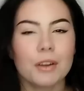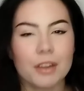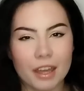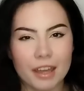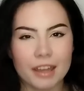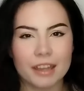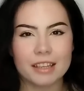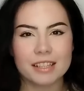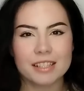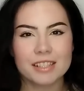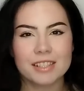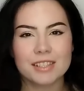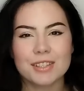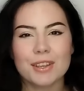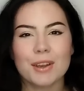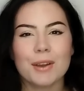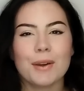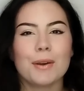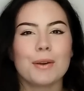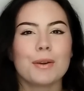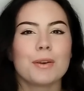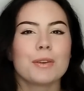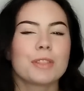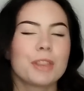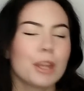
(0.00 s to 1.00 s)
Okay,
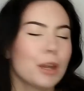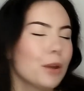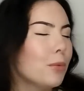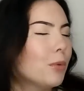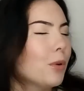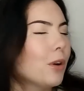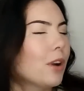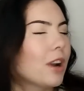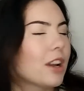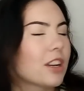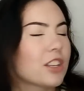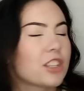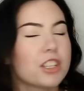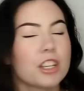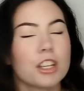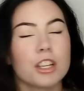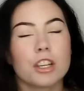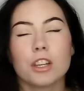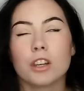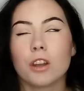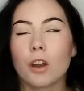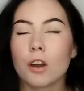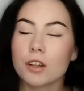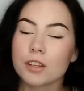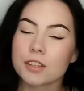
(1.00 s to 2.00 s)
so there were
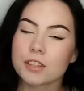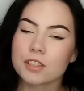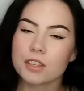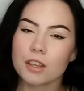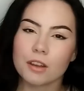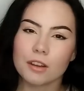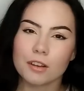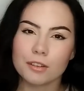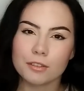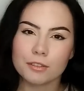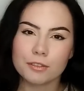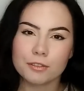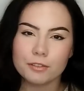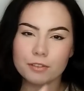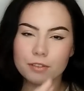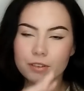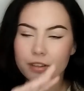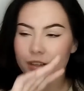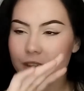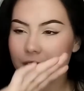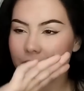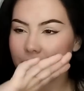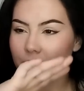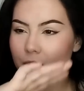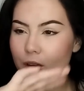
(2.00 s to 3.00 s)
actually lots of
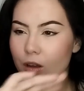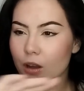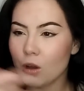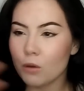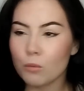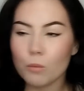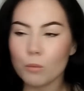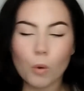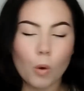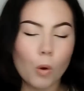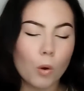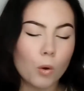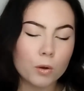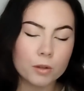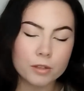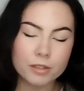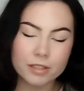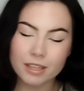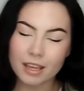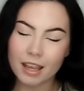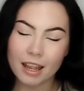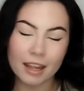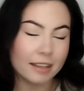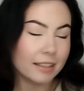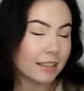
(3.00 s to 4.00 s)

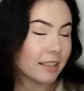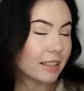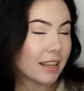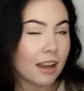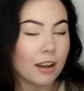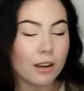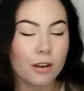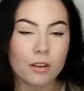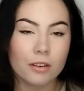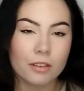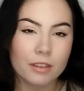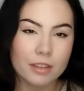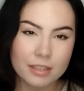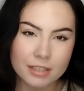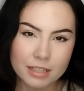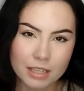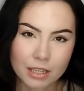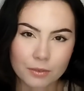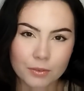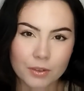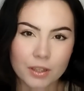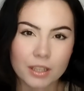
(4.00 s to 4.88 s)
awards handed out on this